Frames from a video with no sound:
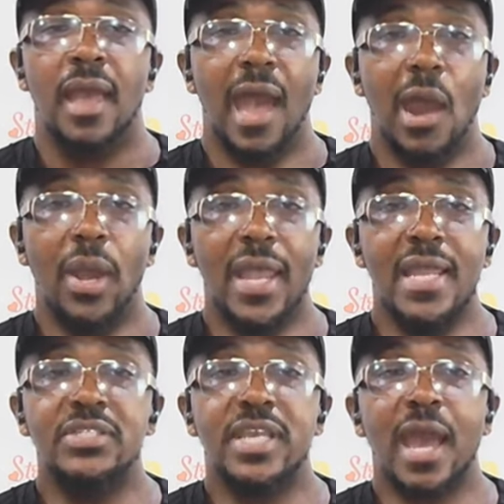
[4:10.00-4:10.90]
Our
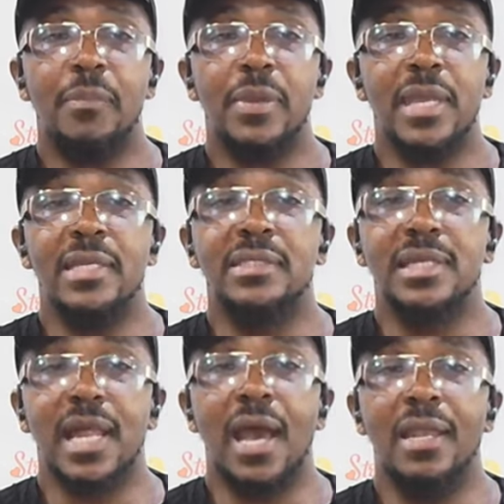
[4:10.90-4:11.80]
age gap is
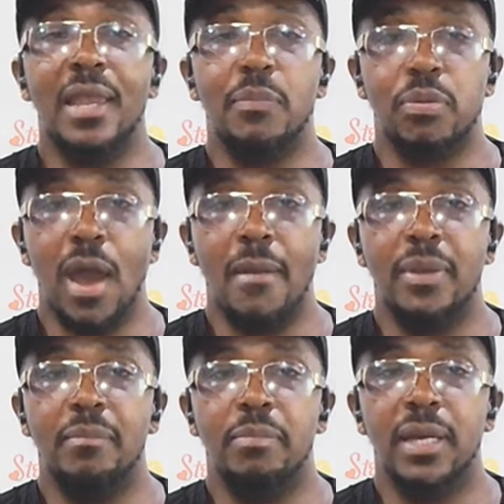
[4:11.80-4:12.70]
not a
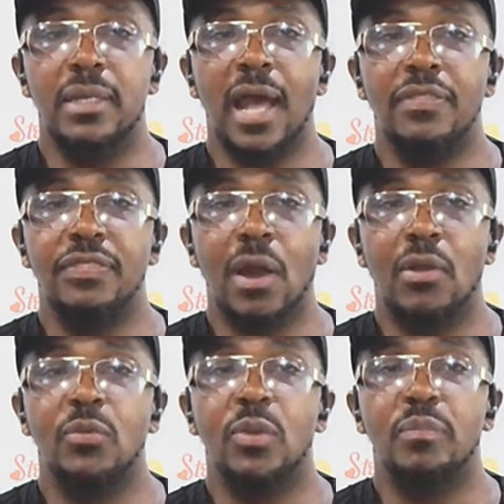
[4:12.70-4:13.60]
problem, but I
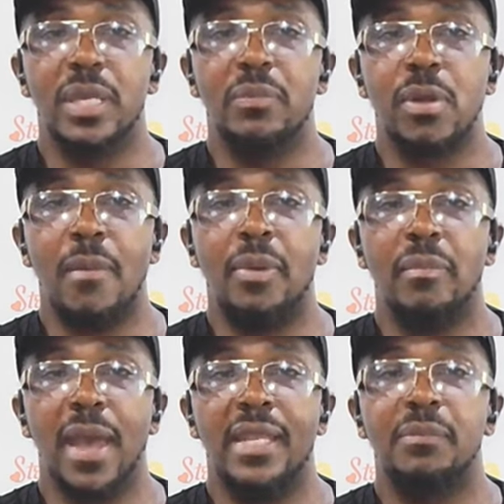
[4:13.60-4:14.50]
thought it would be
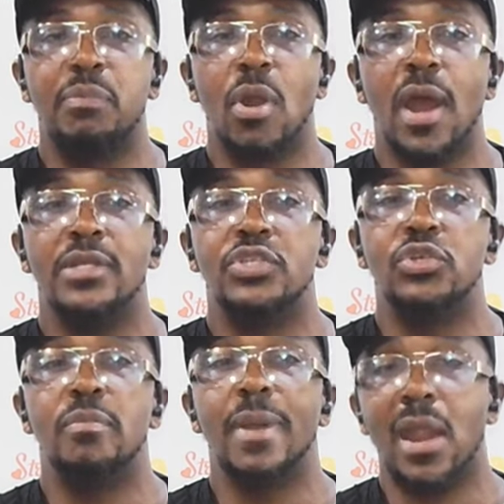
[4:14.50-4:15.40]
problematic prior
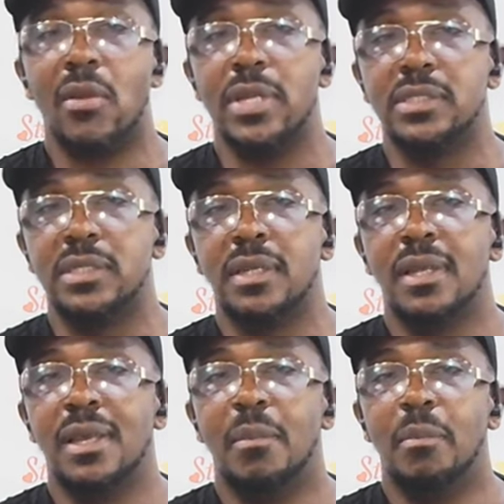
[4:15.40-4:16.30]
to marriage,
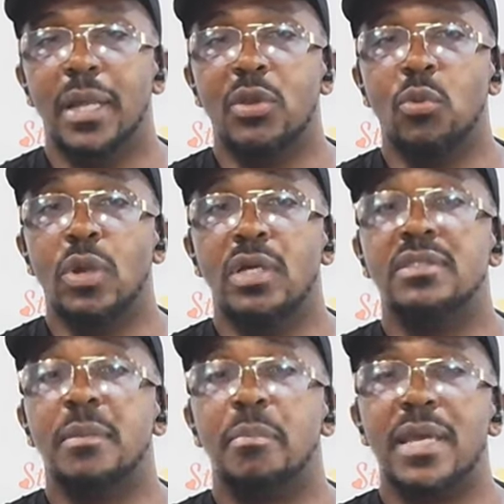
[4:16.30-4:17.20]
but it
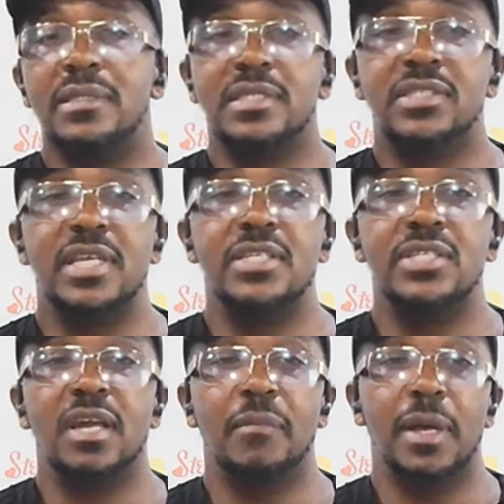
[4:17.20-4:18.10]
was the best
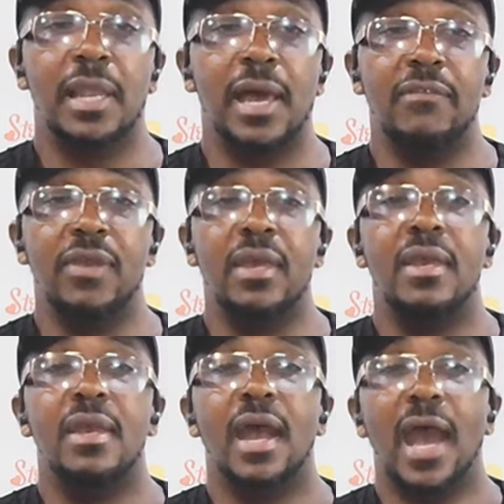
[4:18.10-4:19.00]
decision of my life.
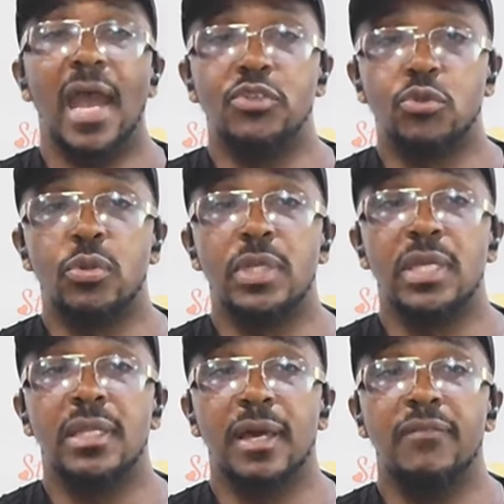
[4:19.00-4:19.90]
I
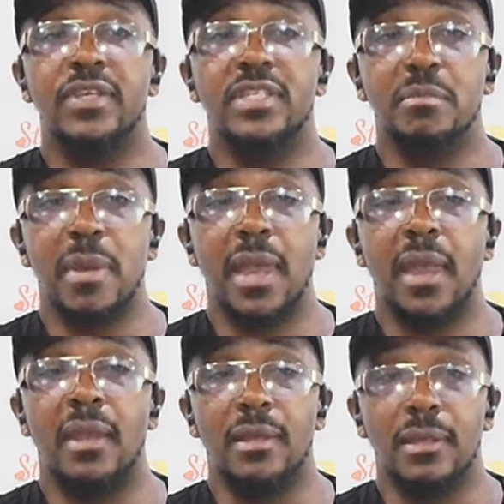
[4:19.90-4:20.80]
truly love this man.